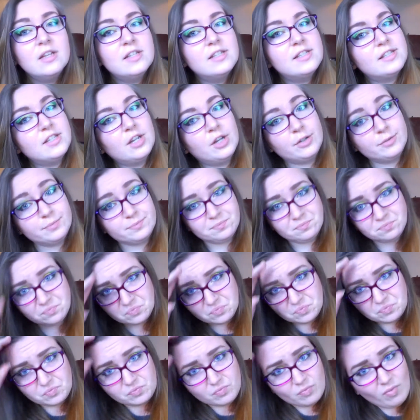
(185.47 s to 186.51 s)
So
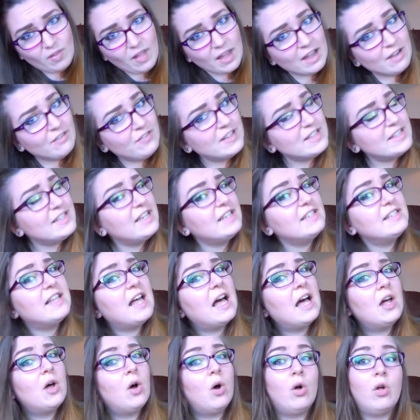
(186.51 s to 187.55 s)
if it says
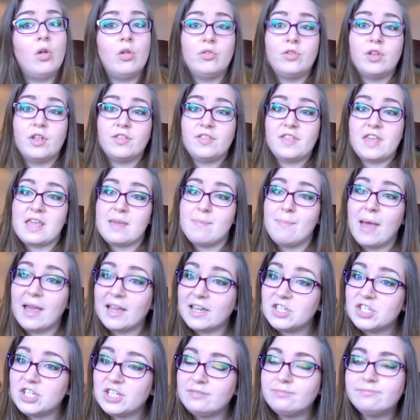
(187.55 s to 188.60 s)
that on the
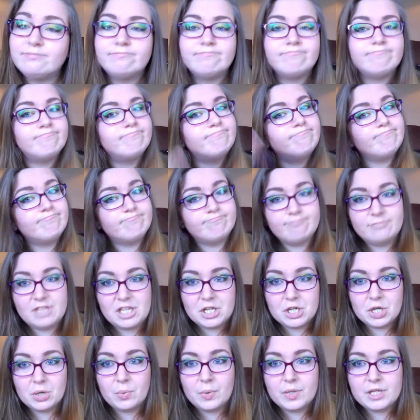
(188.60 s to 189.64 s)
packaging,
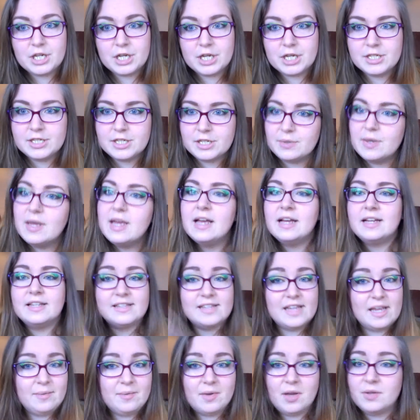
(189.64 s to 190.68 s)
you know what you can do.
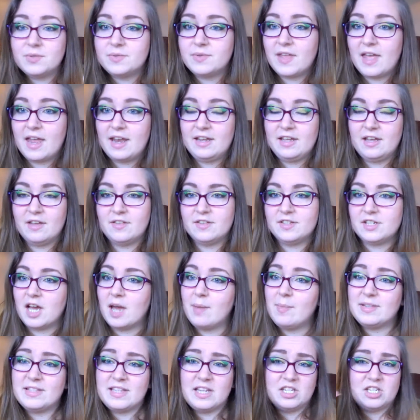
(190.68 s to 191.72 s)
Same goes with any other
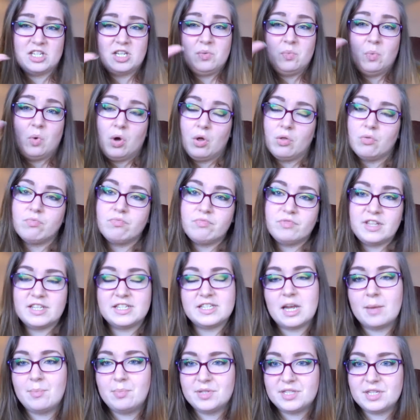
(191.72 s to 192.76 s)
type. Essentially, what this
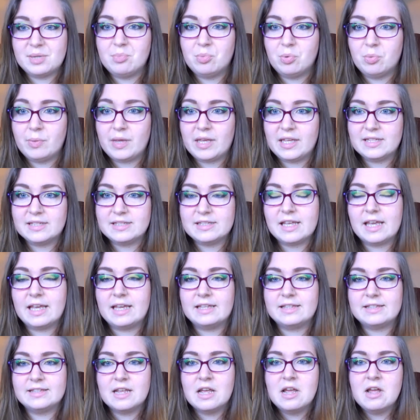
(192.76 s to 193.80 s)
type of symbol means
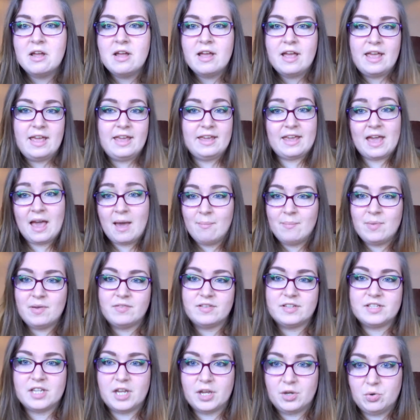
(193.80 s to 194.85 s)
is it can be
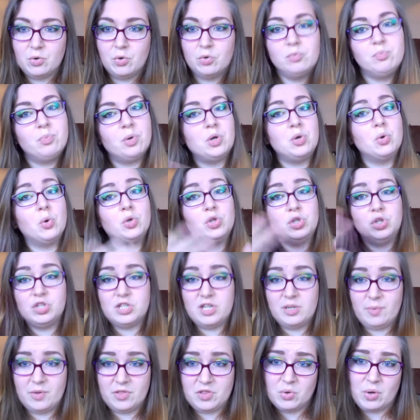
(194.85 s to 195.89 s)
recycled, but not
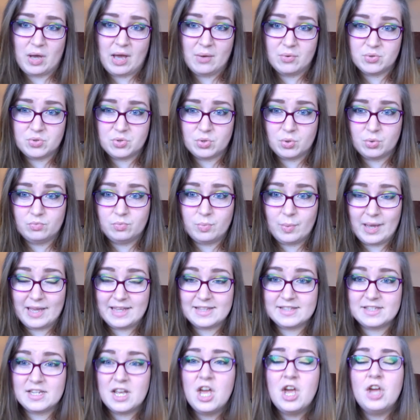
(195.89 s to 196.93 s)
usually with your household
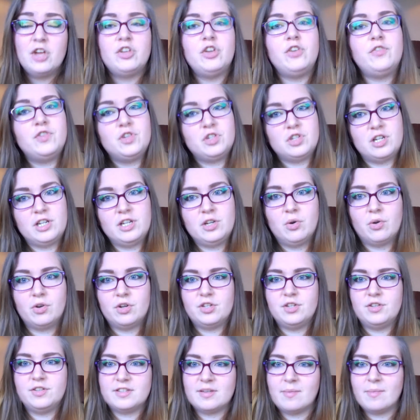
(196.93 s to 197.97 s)
waste. You've usually got to
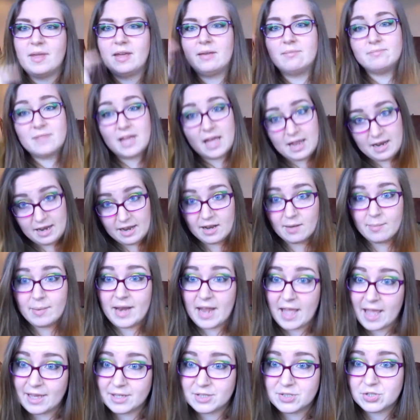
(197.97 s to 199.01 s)
do something a little bit
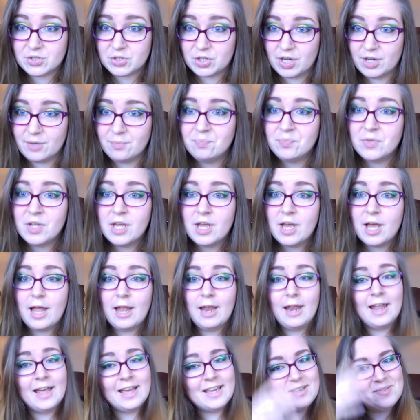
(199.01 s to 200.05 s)
extra.
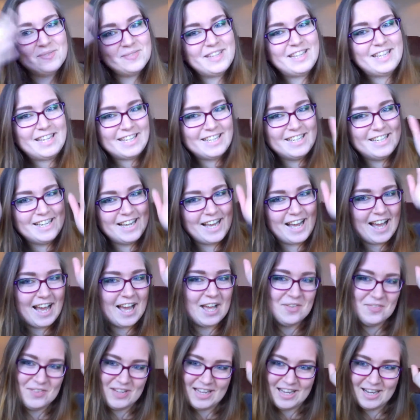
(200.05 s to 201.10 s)
Like me,
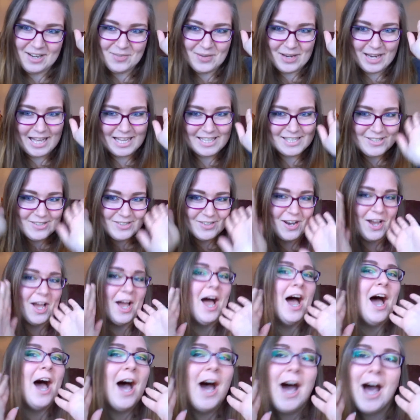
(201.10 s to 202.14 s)
I'm a little bit extra.
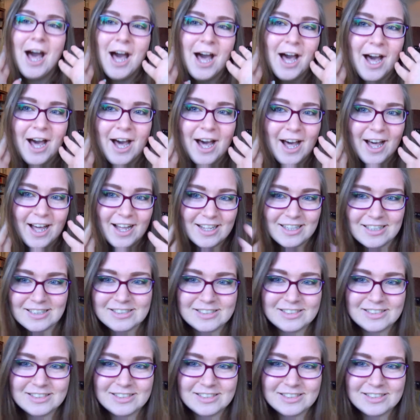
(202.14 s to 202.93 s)
Aha.